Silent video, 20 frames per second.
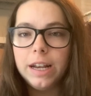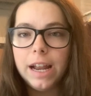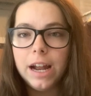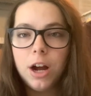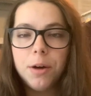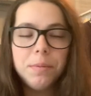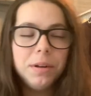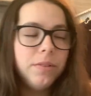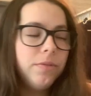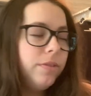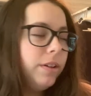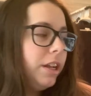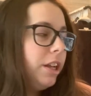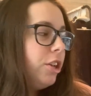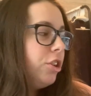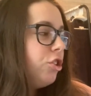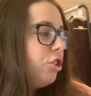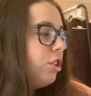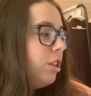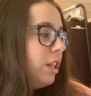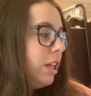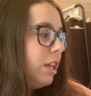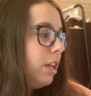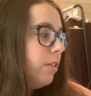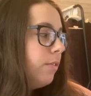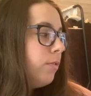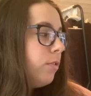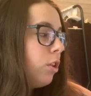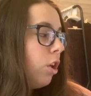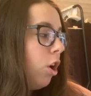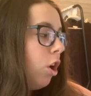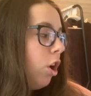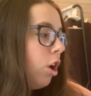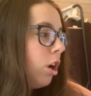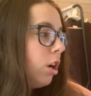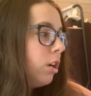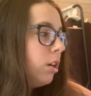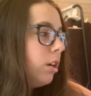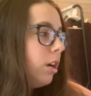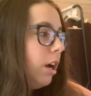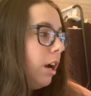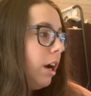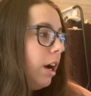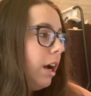now, I'm going to finish the vlog.